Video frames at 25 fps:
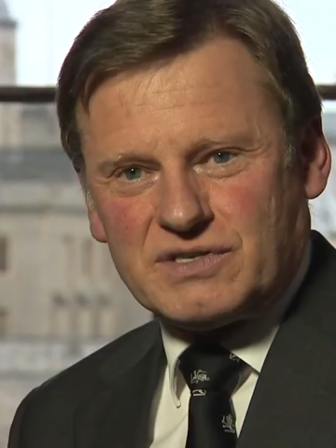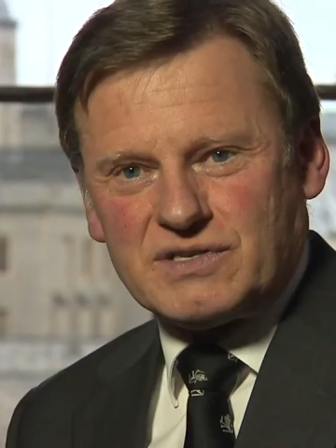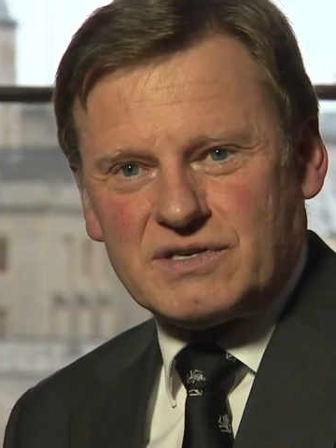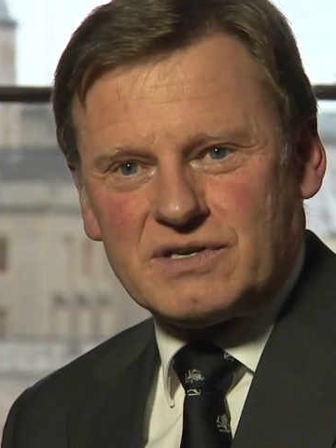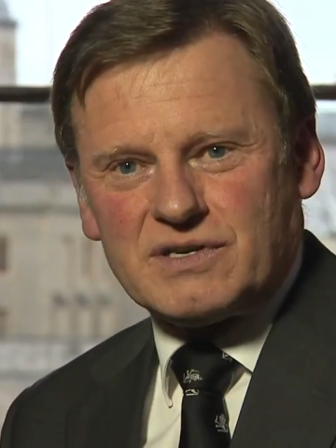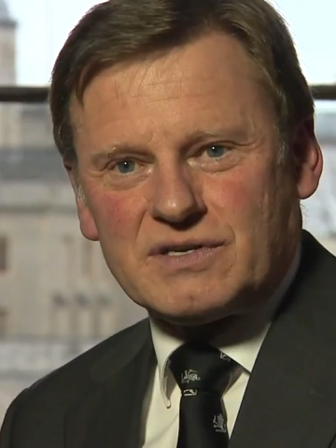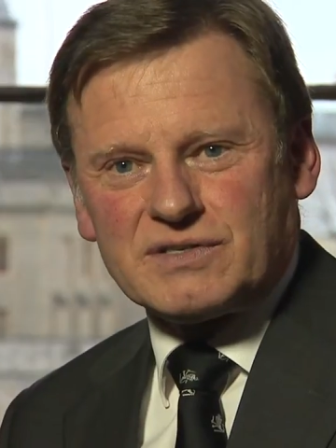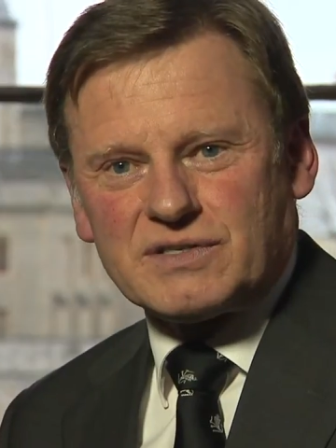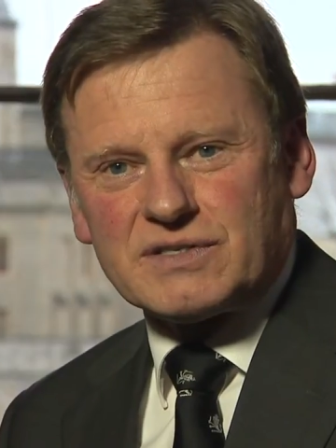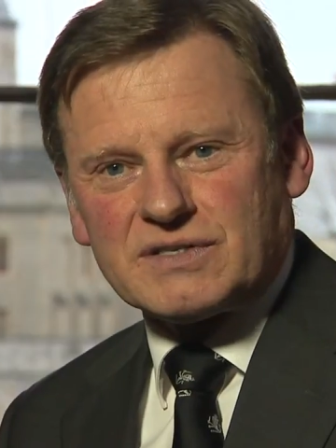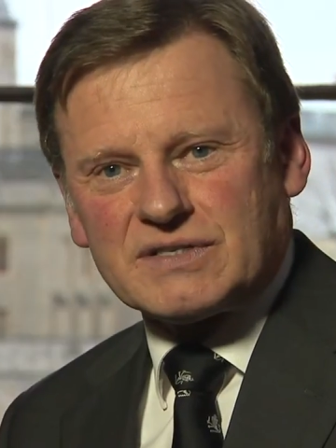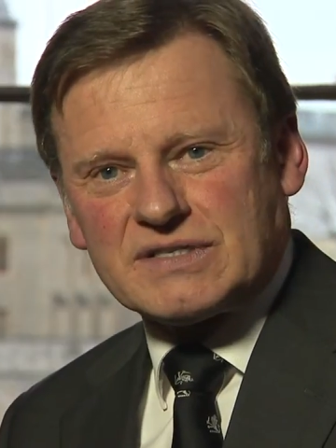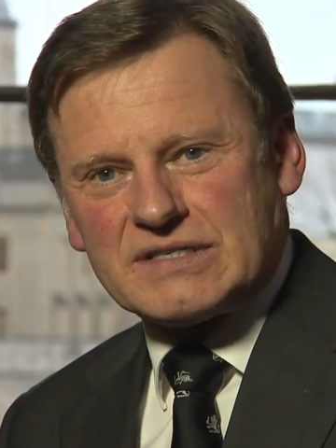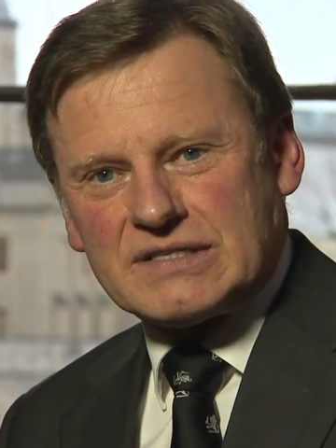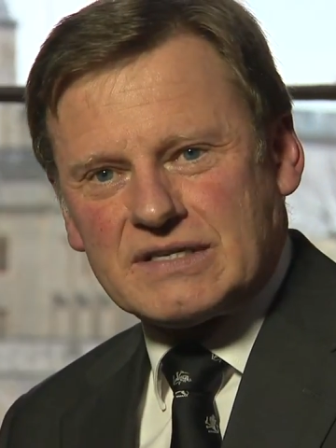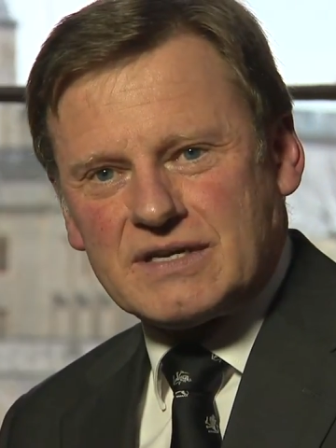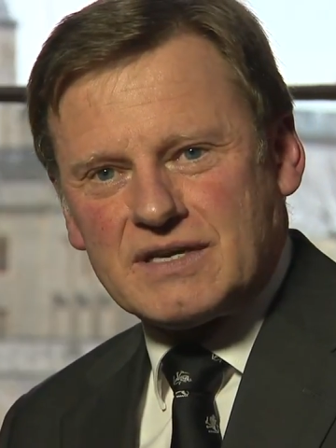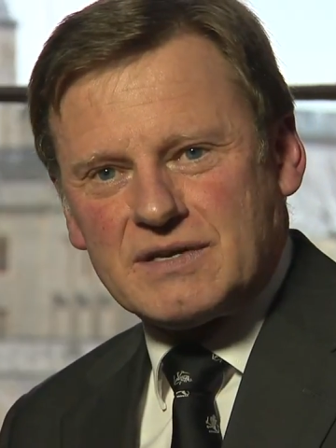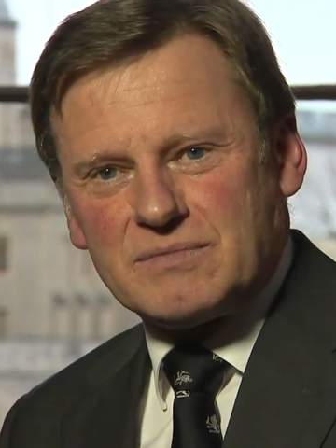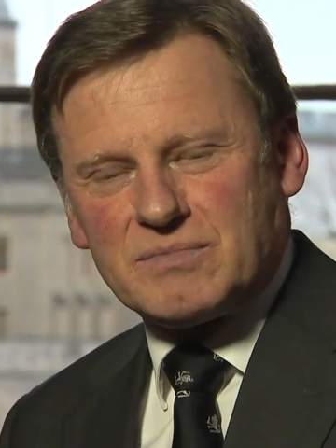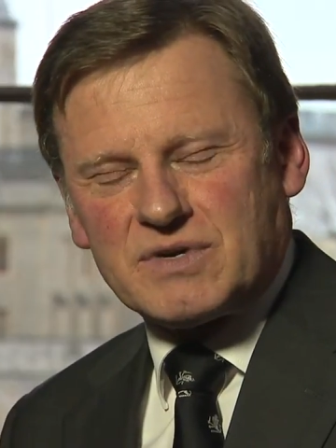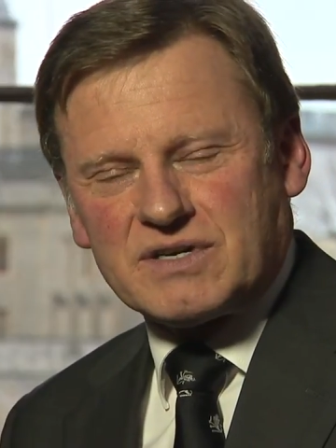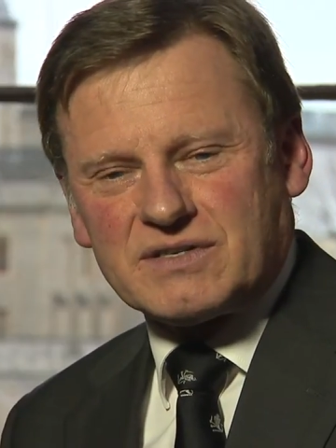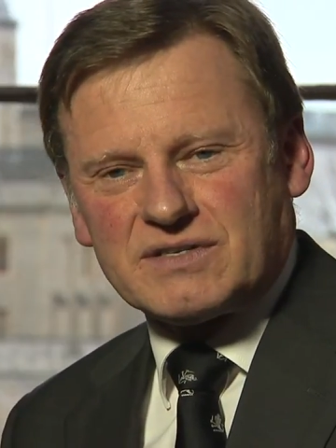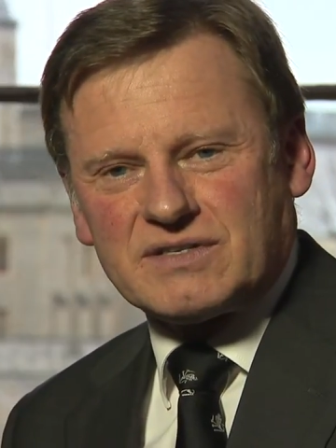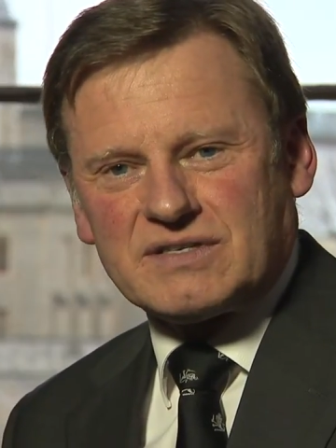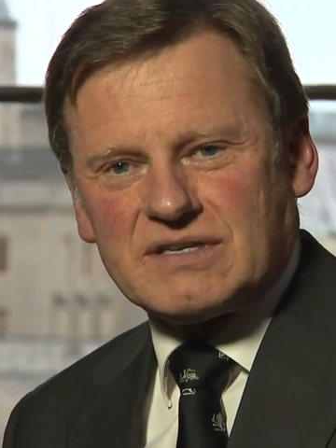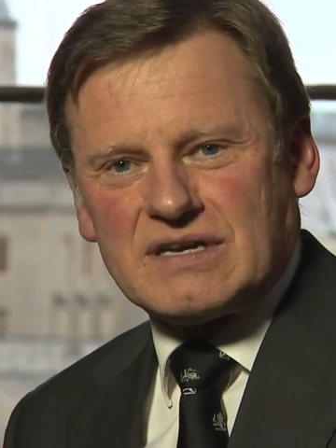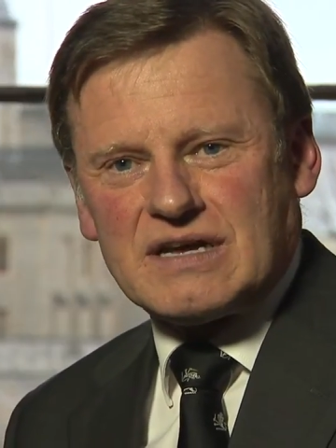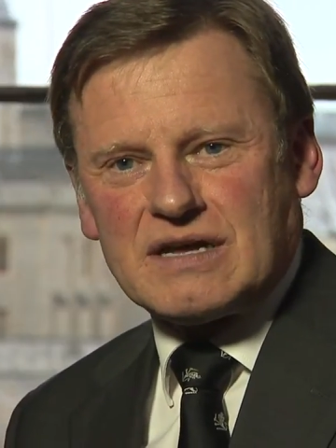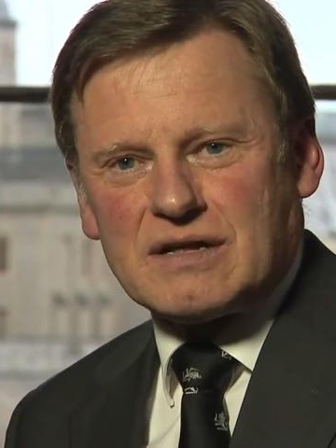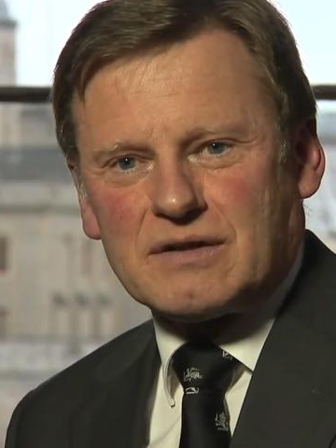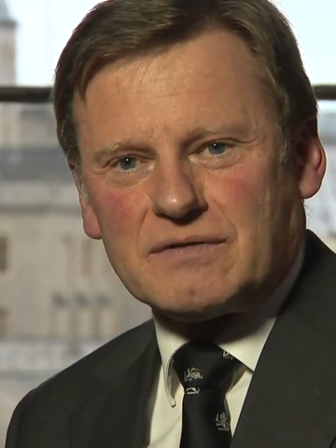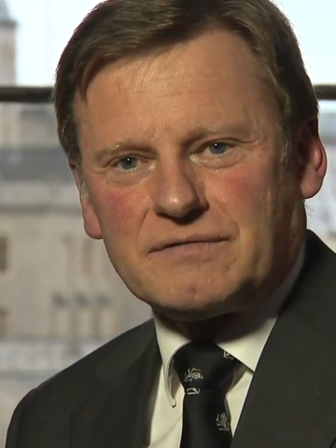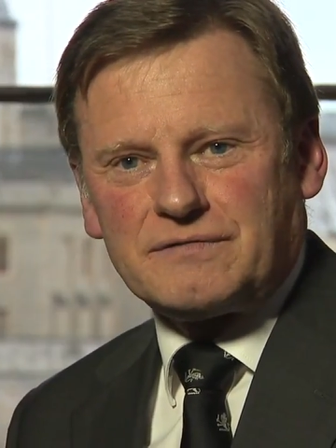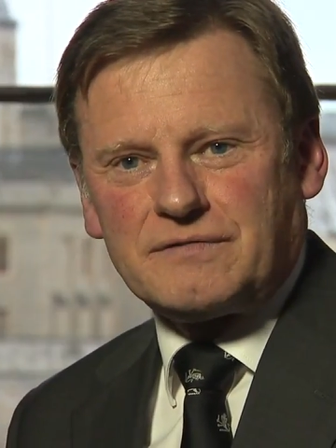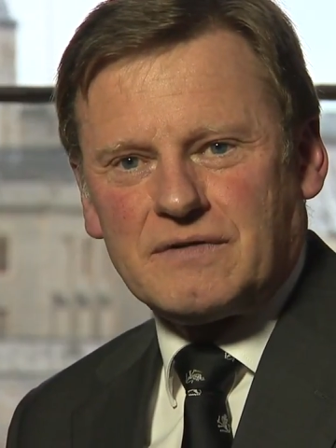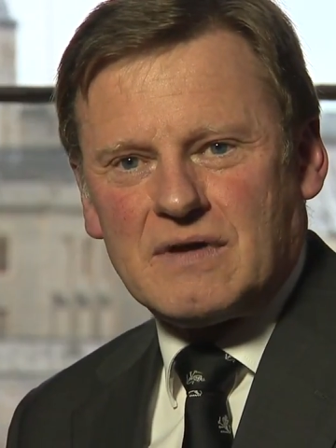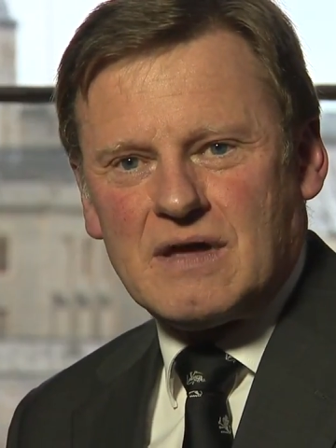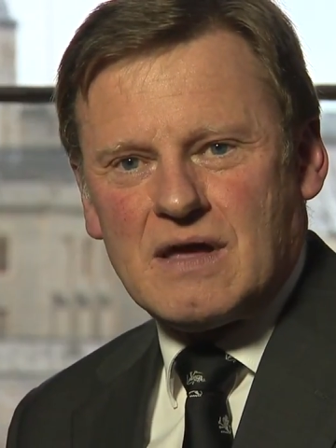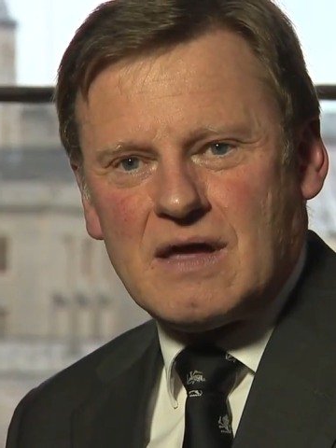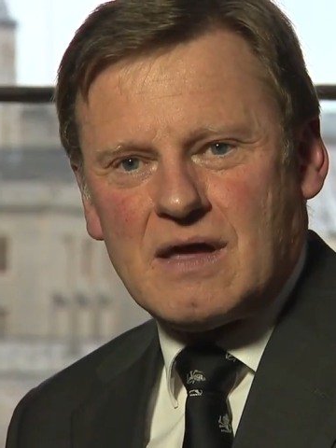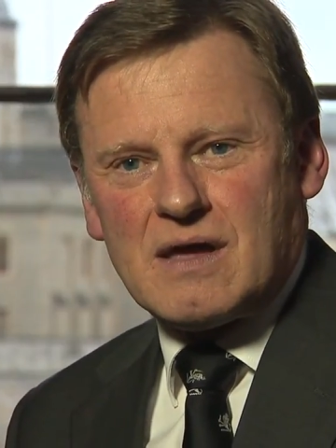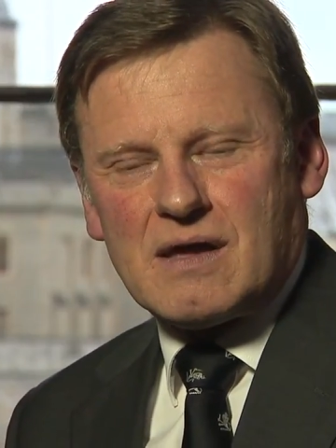years at sea myself,